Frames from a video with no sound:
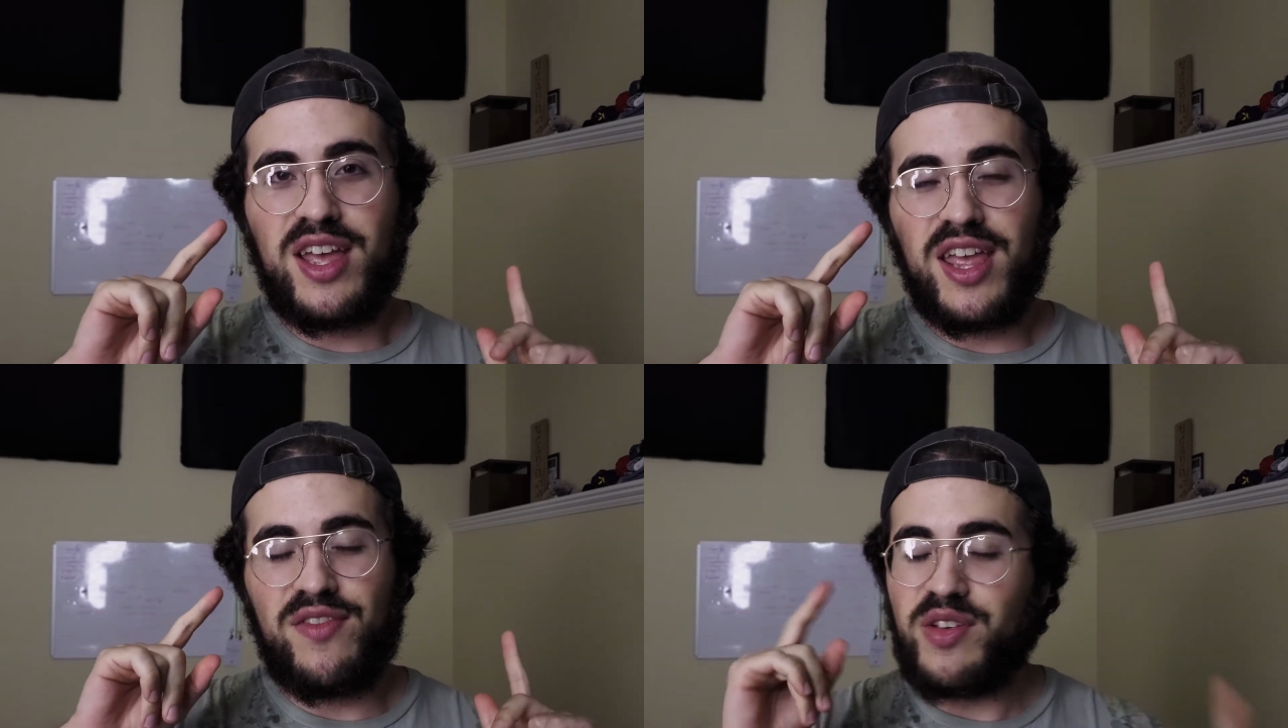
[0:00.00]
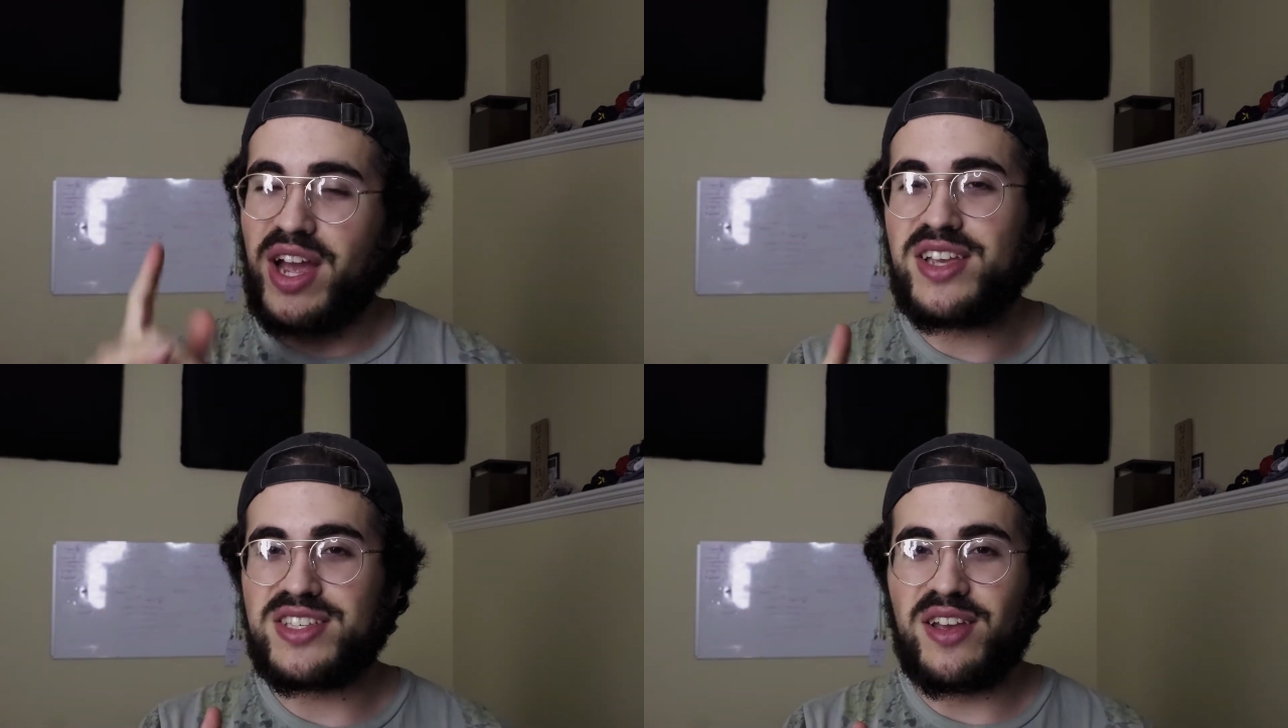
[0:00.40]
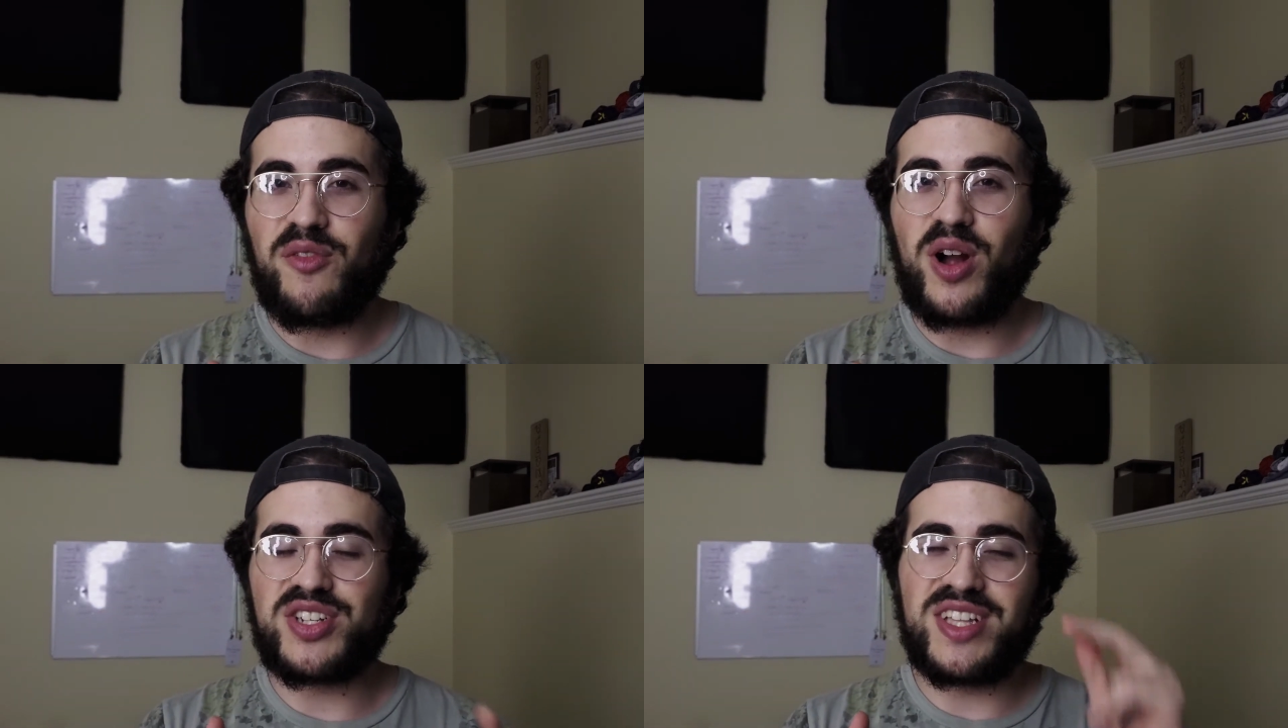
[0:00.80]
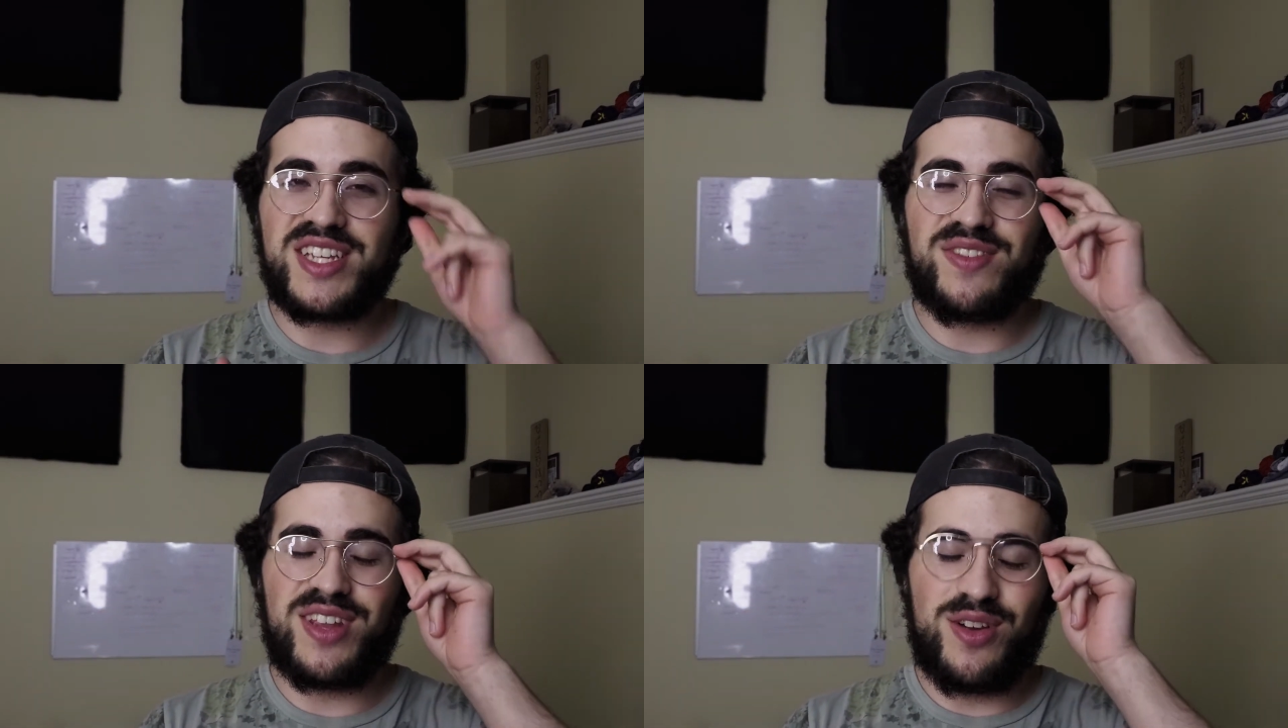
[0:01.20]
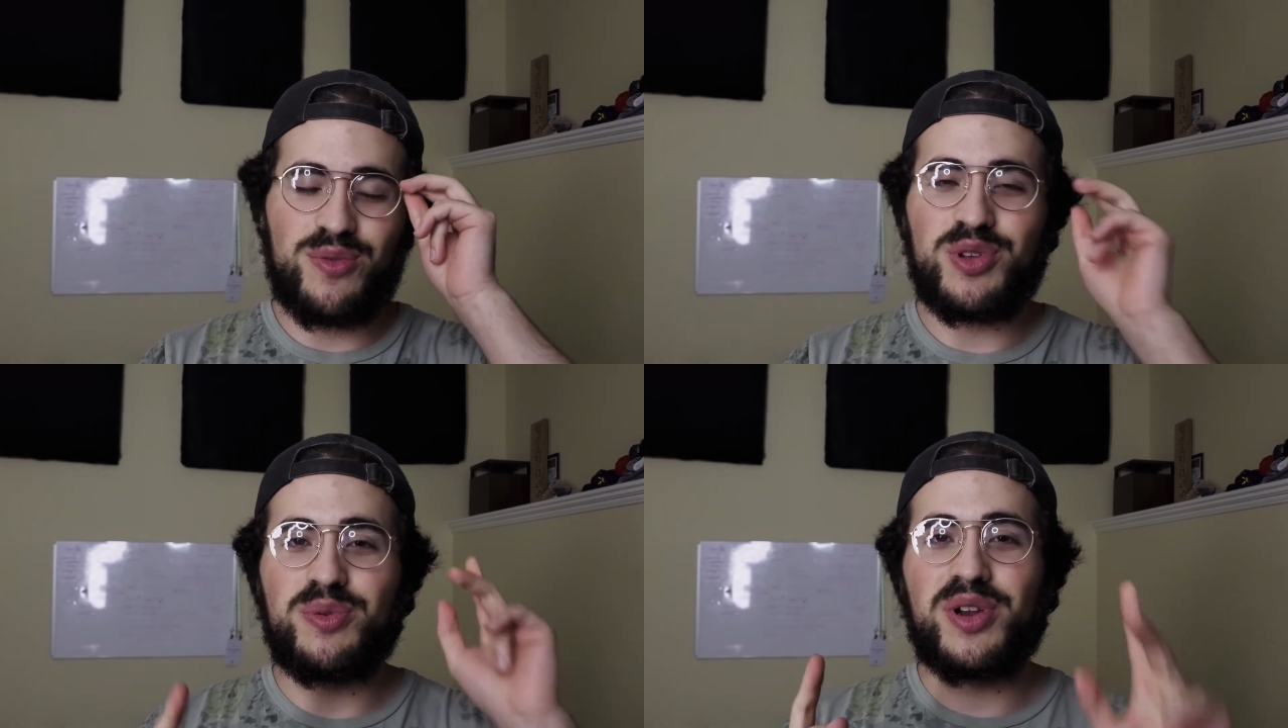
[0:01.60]
if you guys have watched the last video,
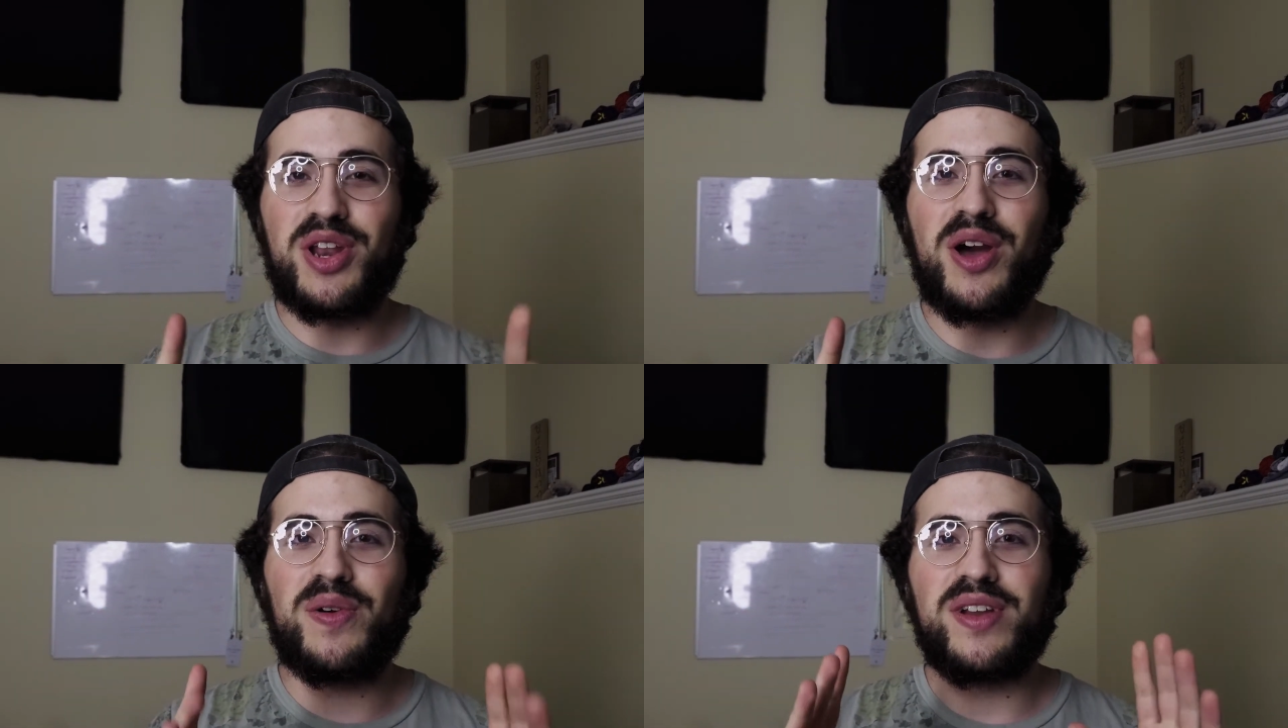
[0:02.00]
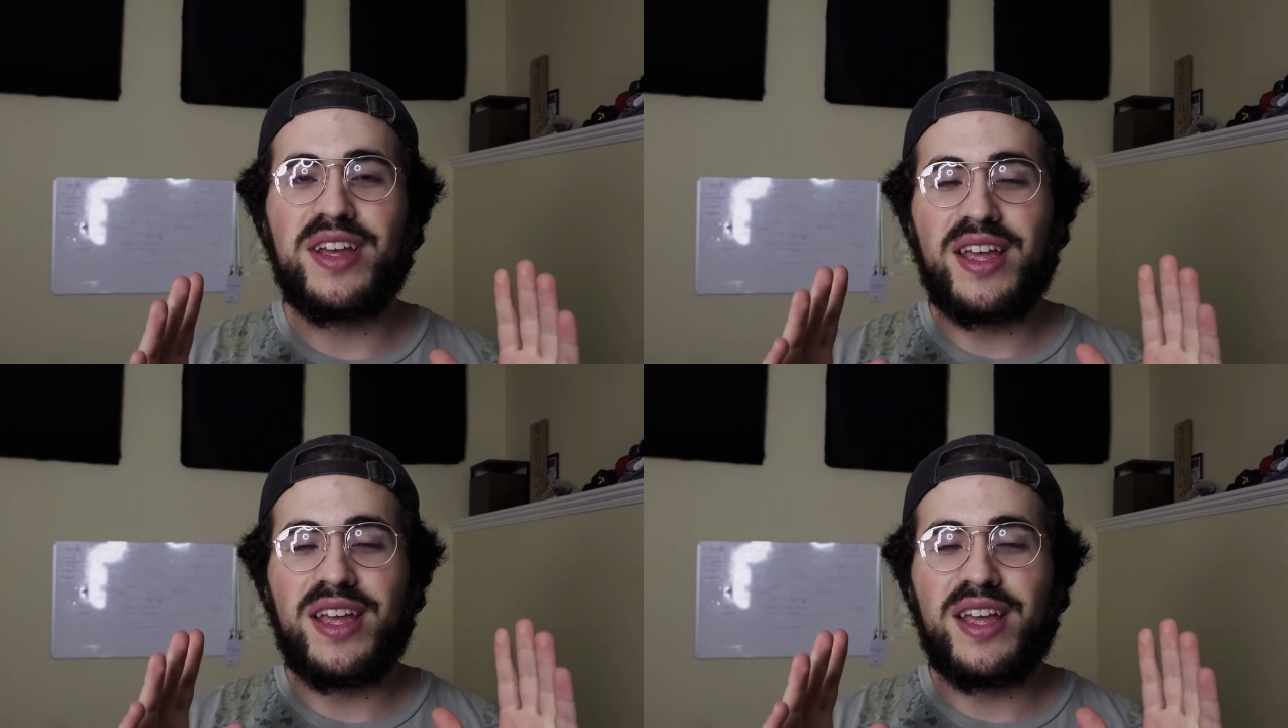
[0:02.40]
you would have known.